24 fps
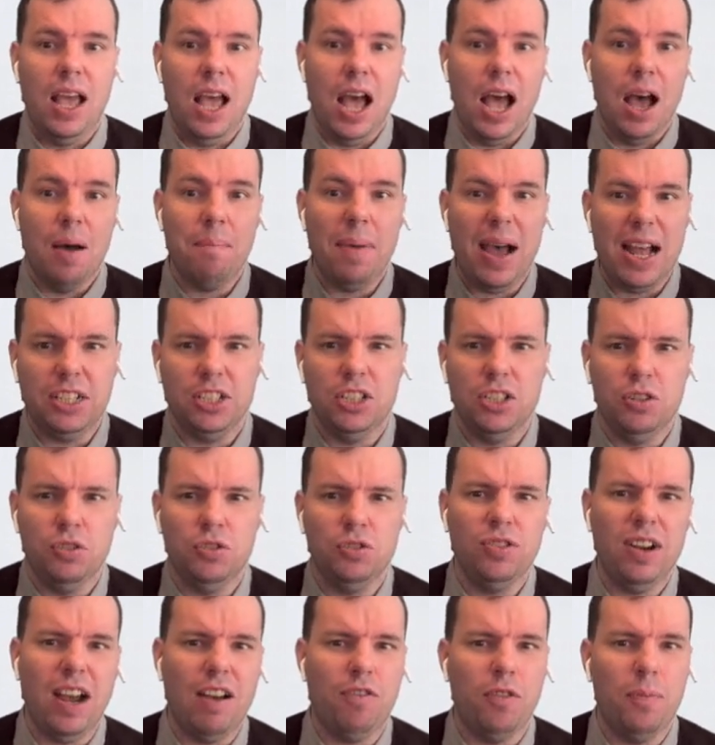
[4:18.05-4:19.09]
Imagine you
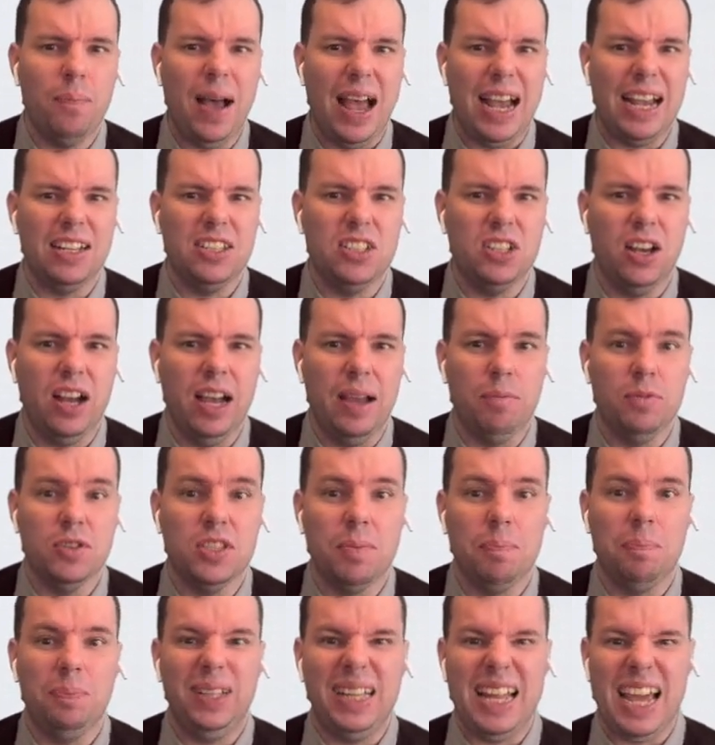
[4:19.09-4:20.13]
travel back in time with
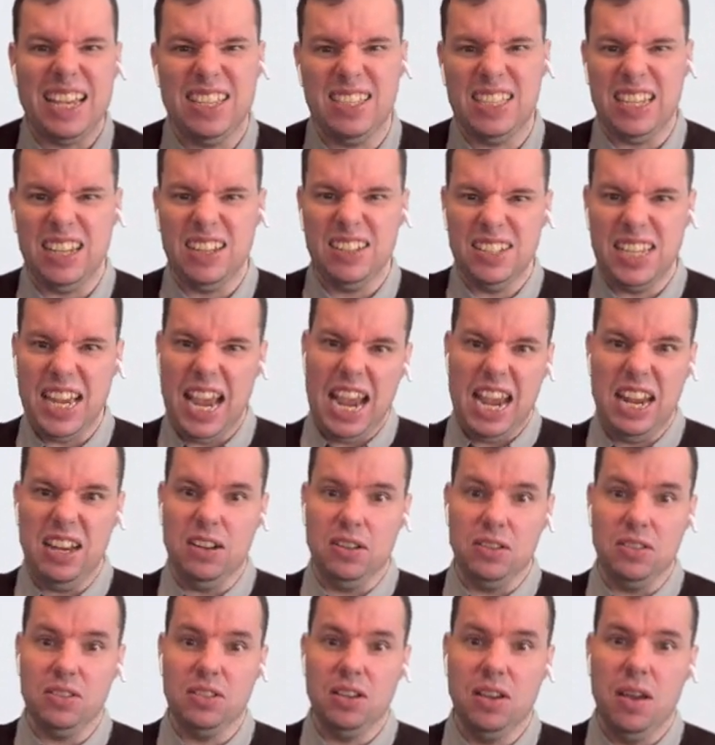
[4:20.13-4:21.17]
some plastic
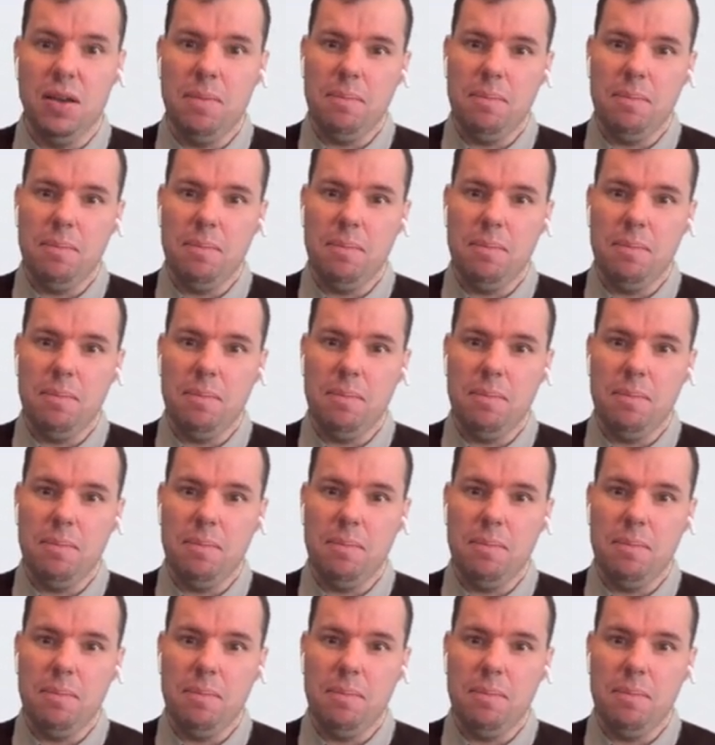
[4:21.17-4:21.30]
containers,